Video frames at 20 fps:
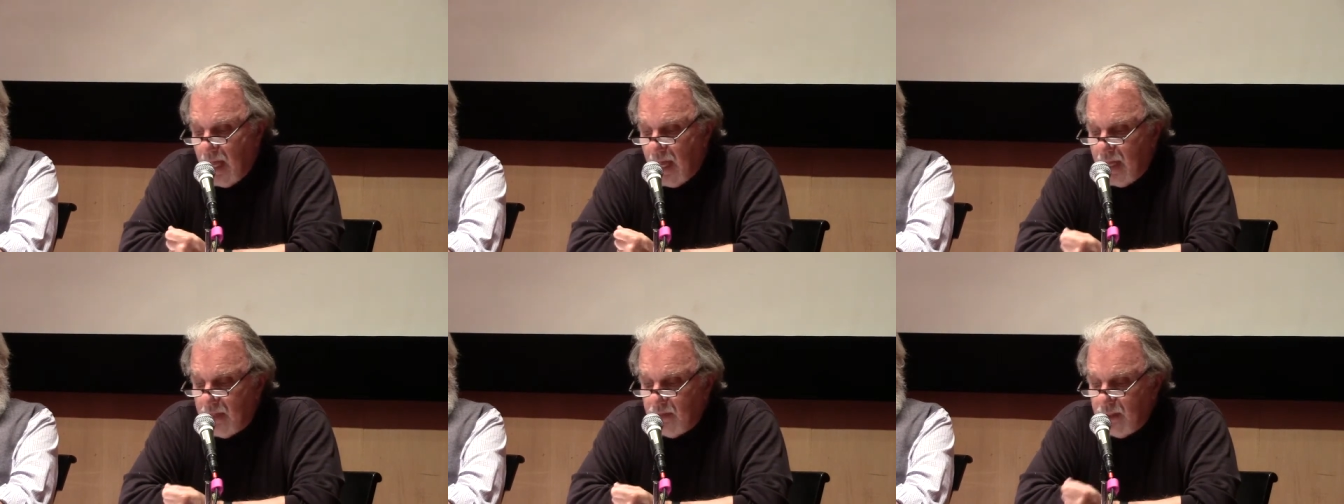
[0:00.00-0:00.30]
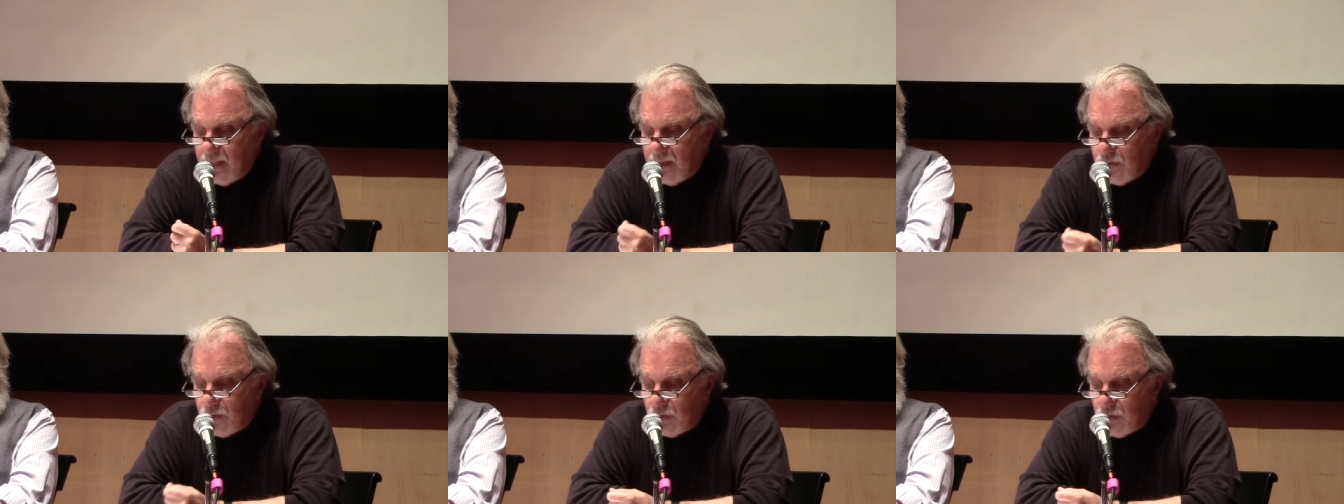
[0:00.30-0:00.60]
and
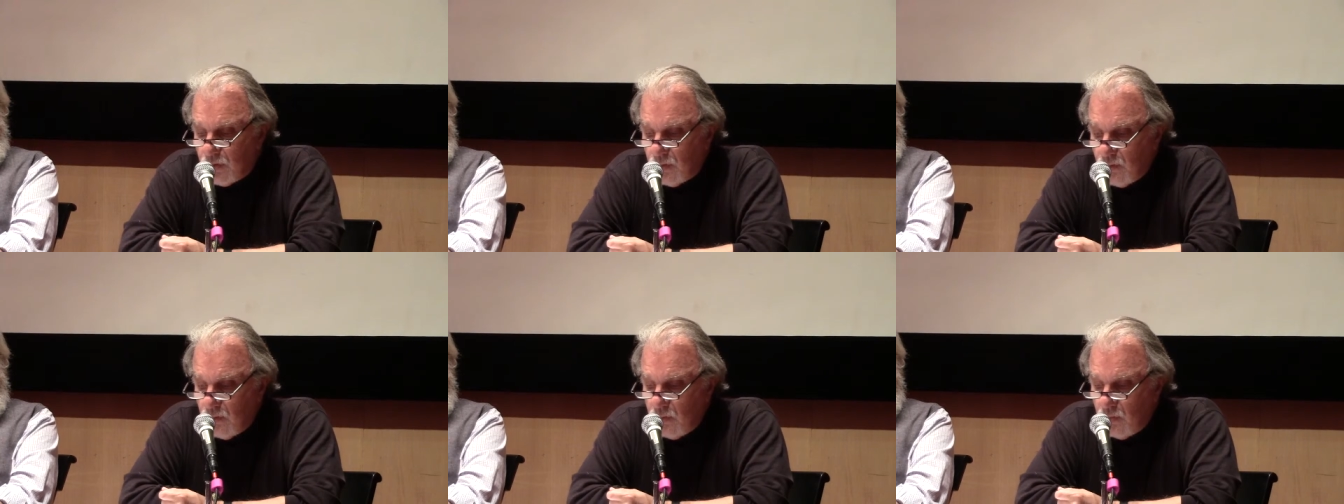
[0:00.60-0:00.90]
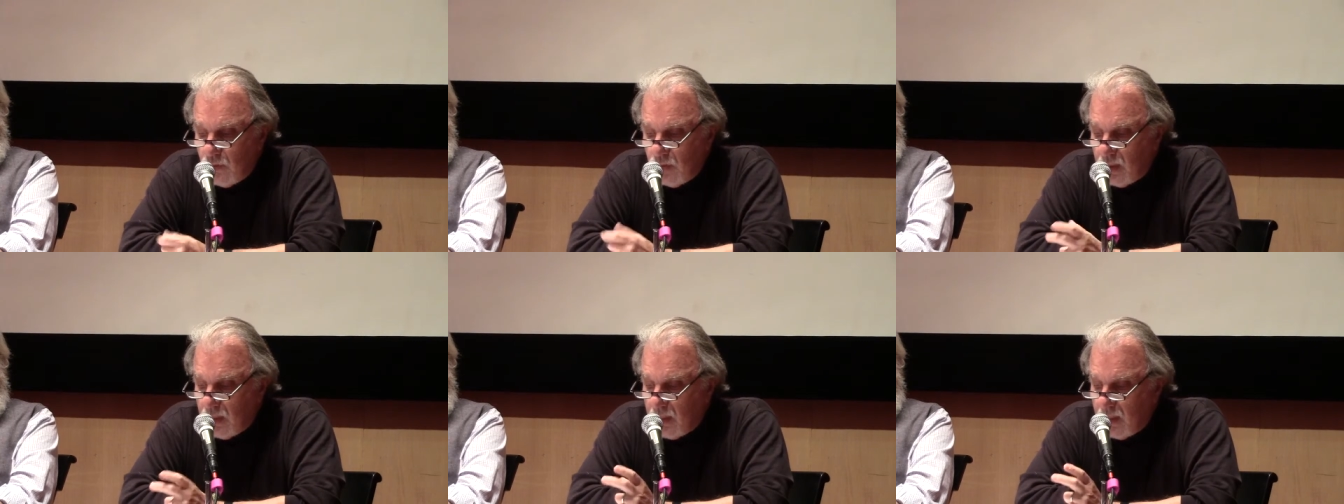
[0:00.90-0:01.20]
then
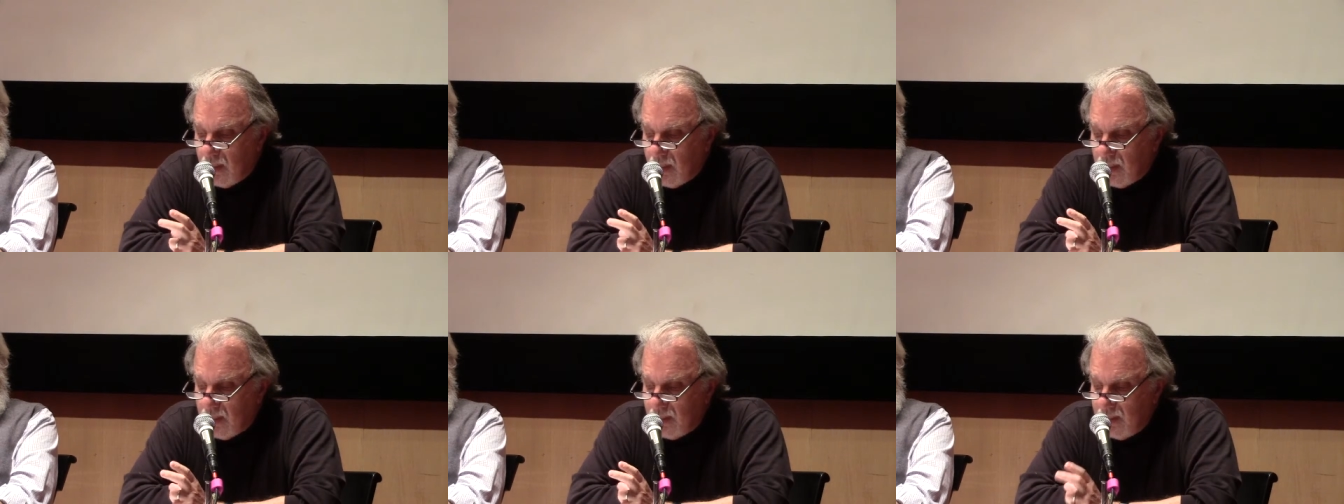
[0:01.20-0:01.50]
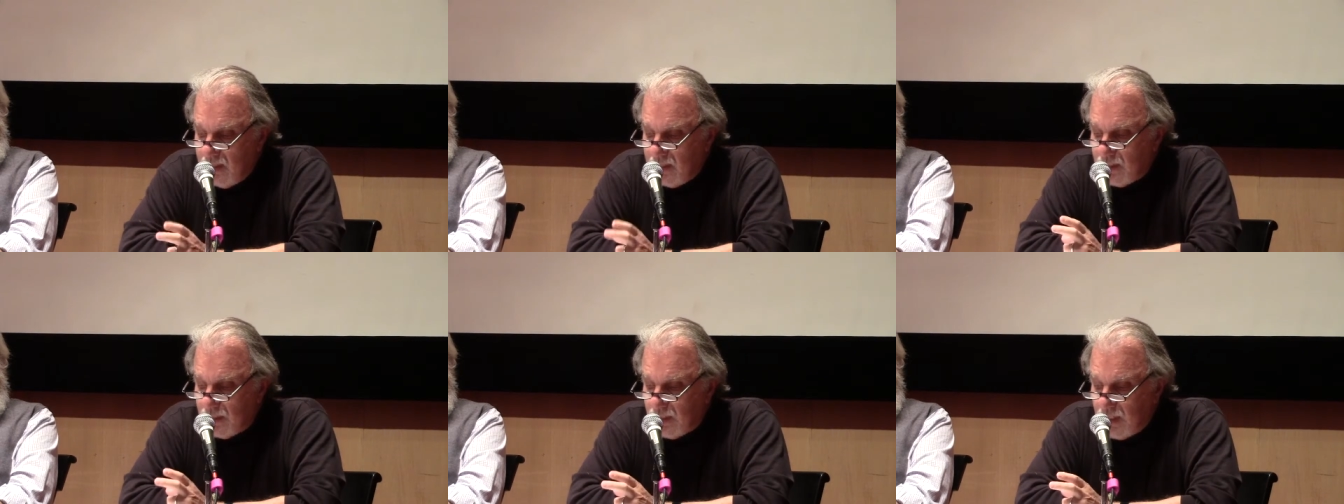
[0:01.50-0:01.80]
turn
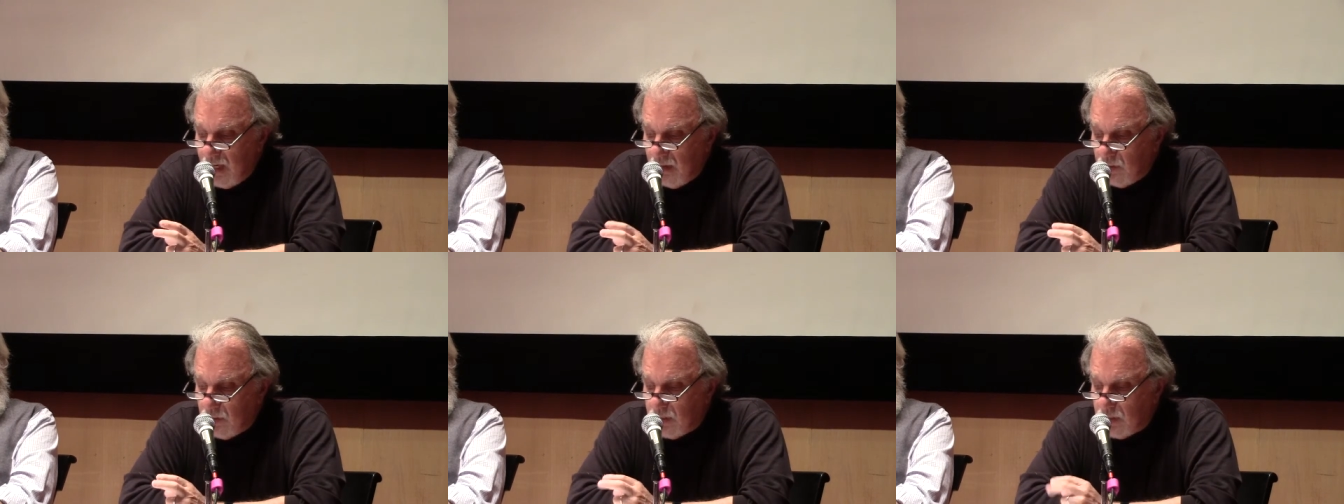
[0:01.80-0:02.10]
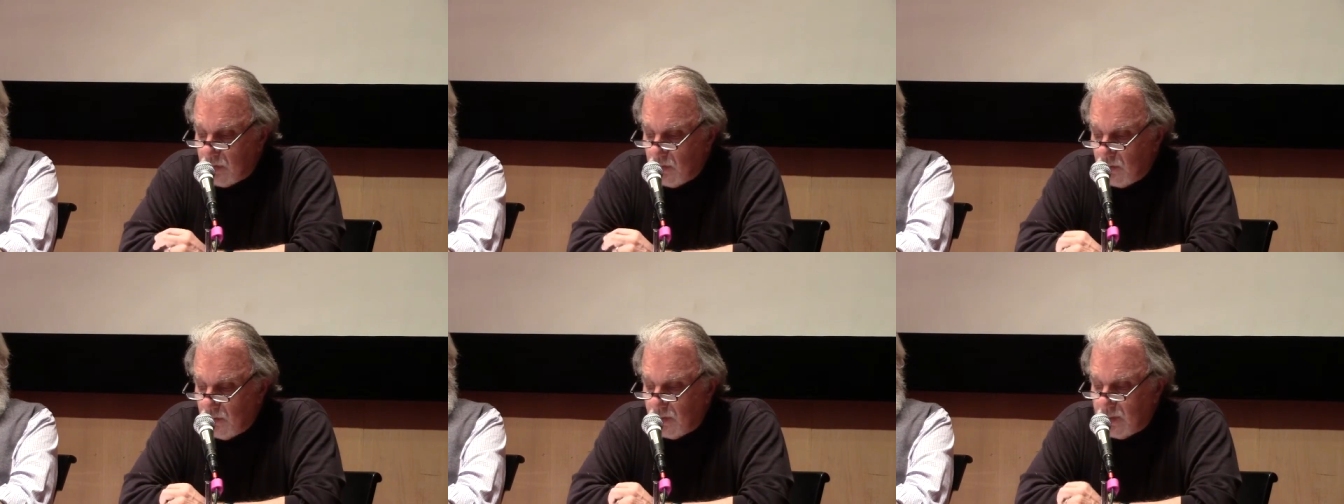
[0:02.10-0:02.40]
this
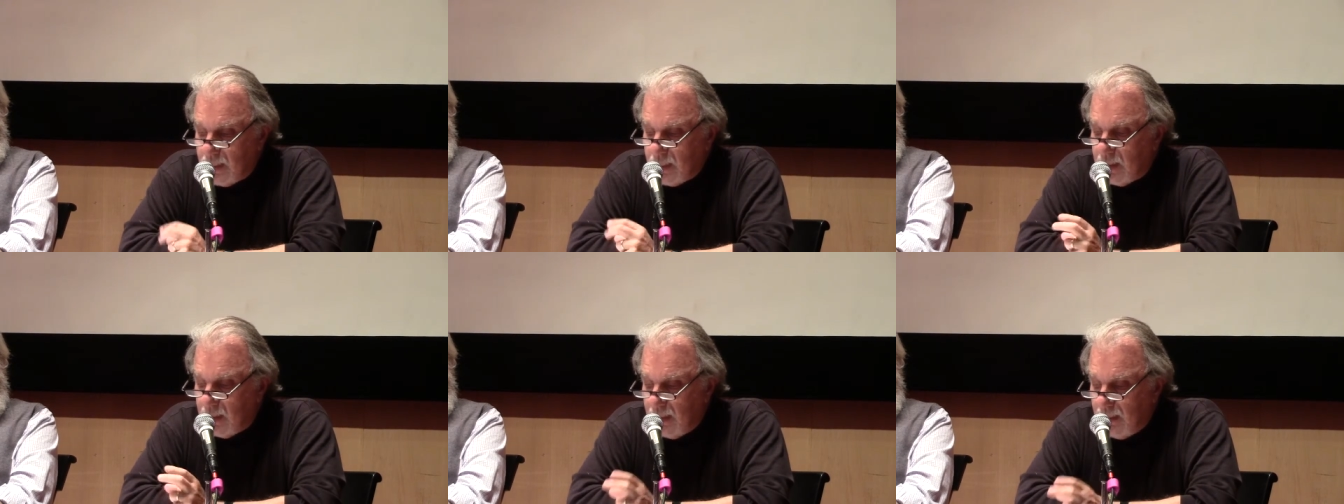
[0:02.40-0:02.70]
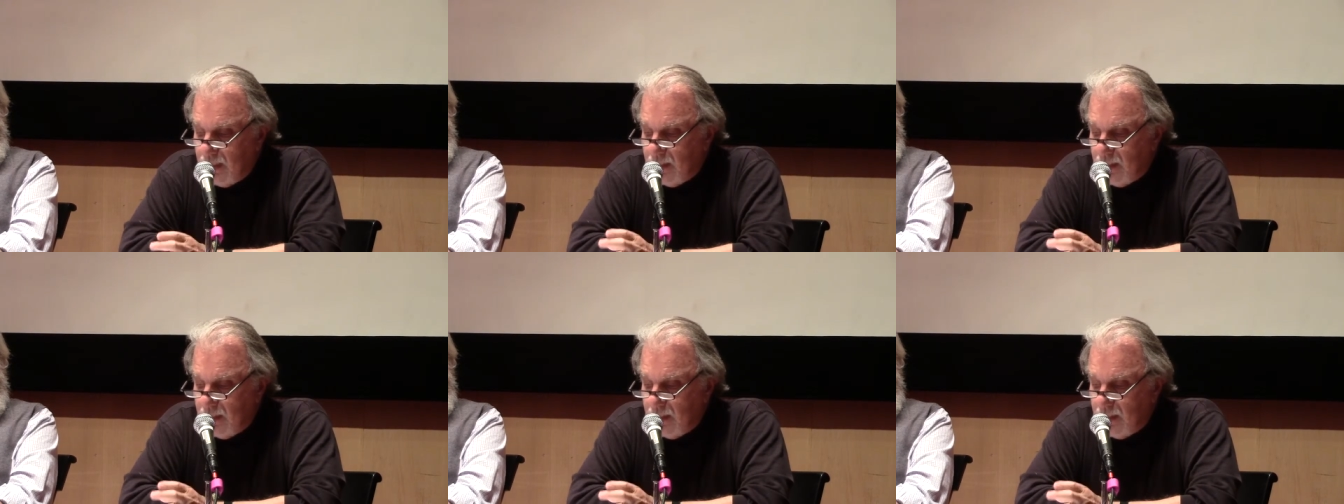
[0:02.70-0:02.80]
territory